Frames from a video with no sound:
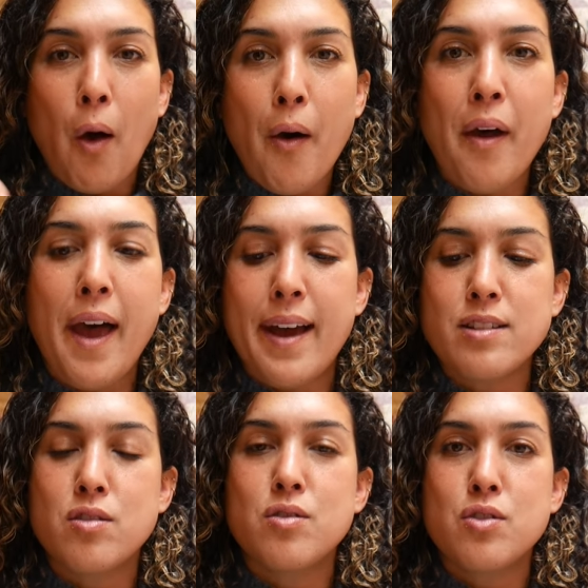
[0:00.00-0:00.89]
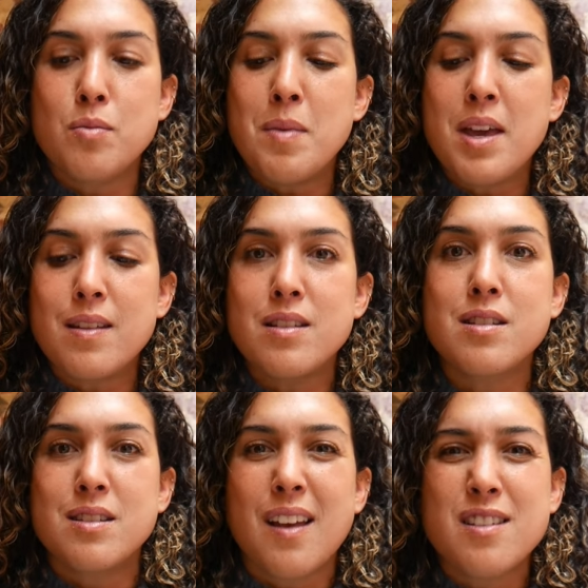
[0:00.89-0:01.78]
all adds to making
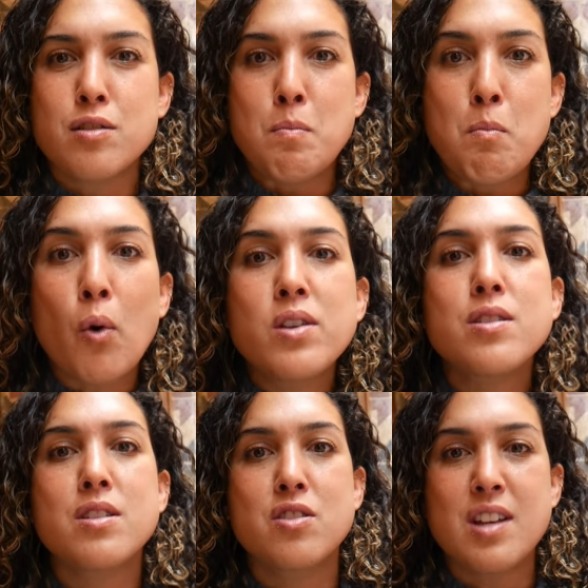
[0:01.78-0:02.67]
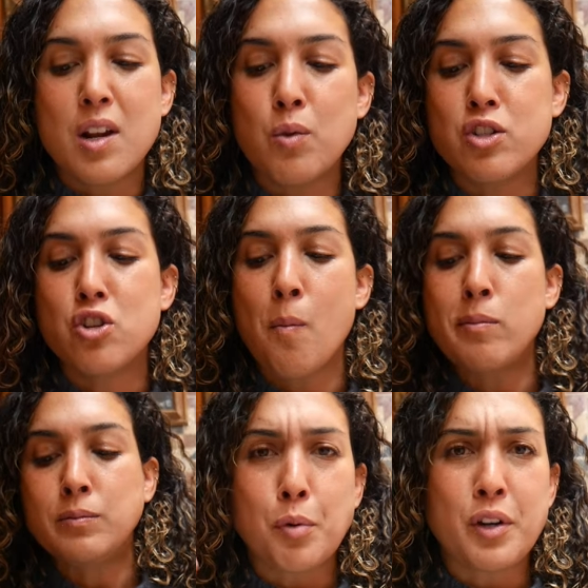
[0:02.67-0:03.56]
this a nice, moist sandwich.
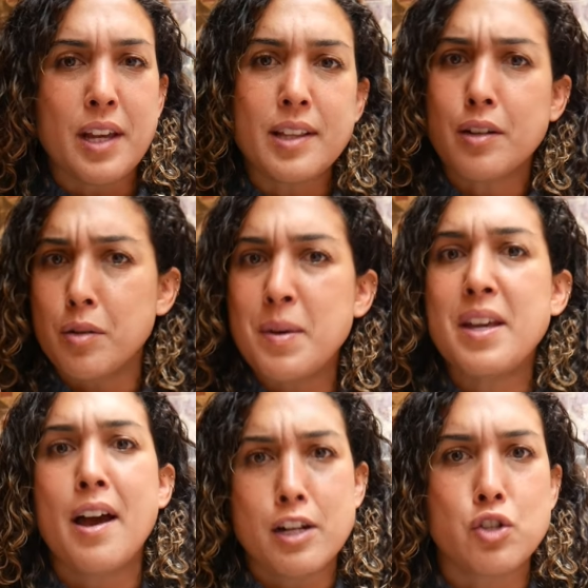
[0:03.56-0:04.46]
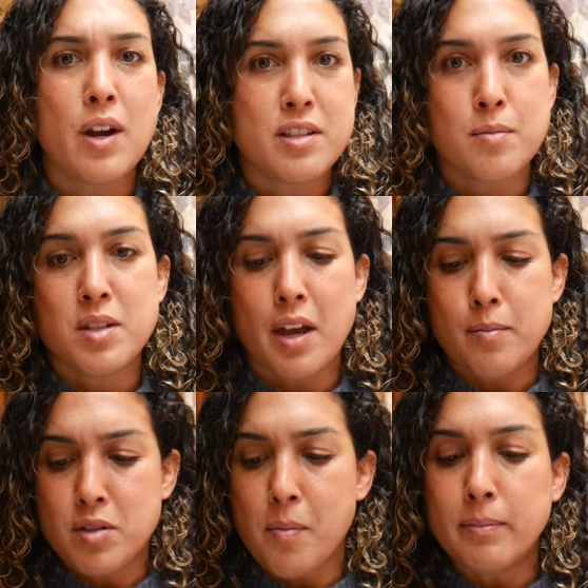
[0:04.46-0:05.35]
Porchetta could be kind of dry
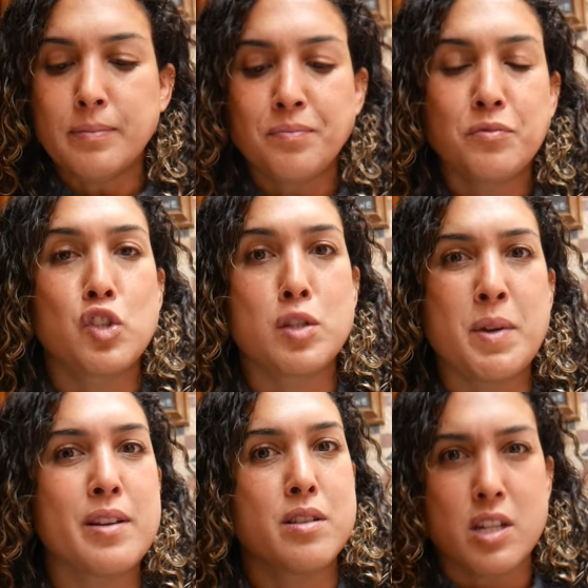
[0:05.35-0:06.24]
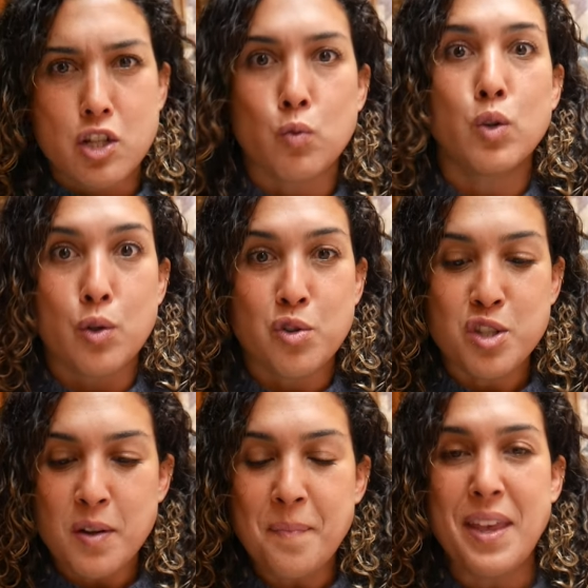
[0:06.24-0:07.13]
sometimes, just because it is a
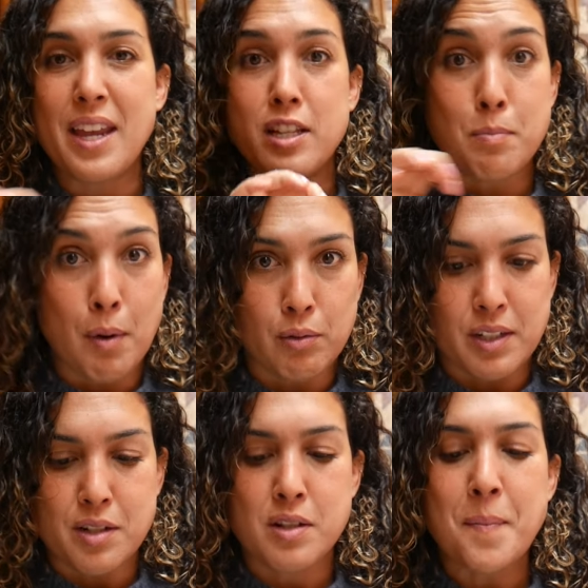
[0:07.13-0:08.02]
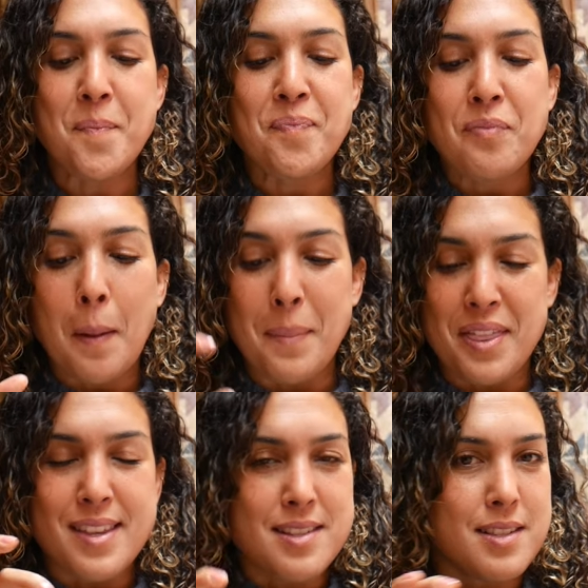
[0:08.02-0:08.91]
roast and it's boneless.
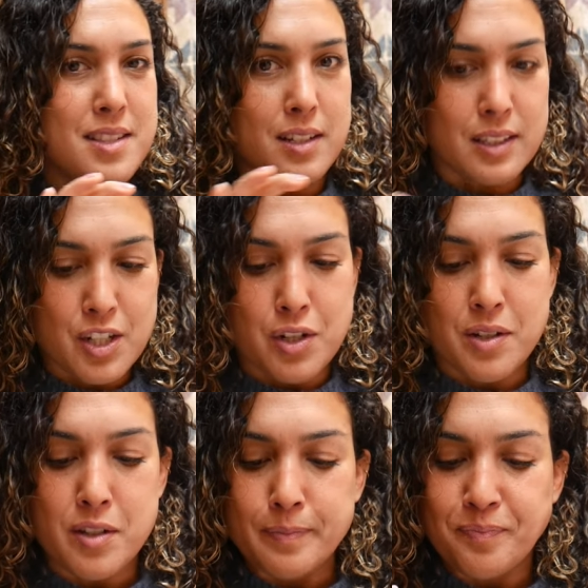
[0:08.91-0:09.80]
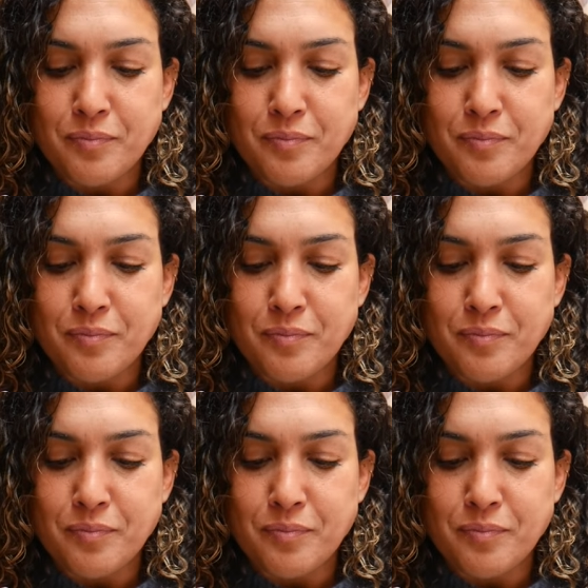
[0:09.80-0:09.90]
But this is delicious.